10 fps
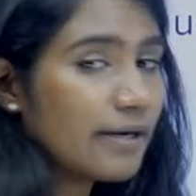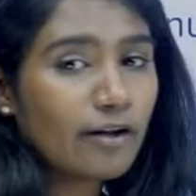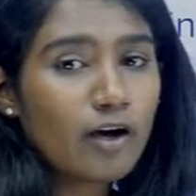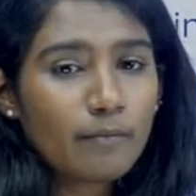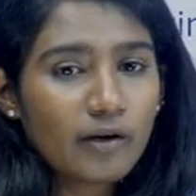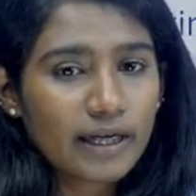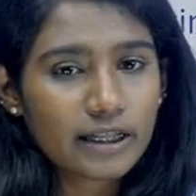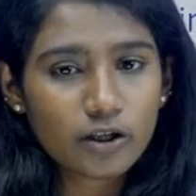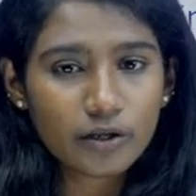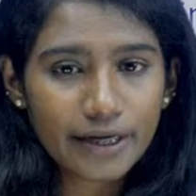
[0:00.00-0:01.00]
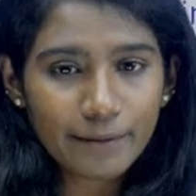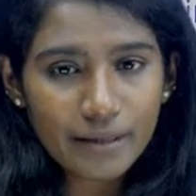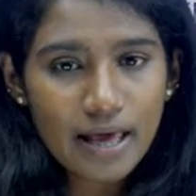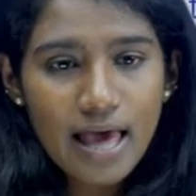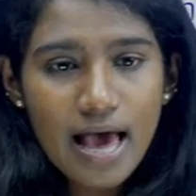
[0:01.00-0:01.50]
medulla oblongata only.
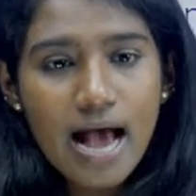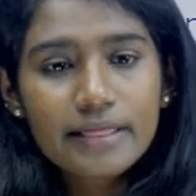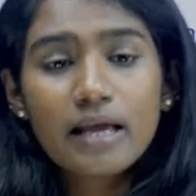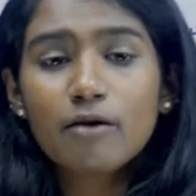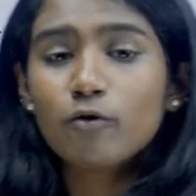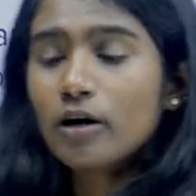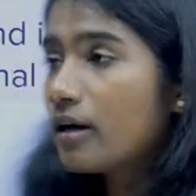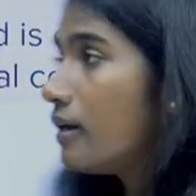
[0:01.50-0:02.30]
And then what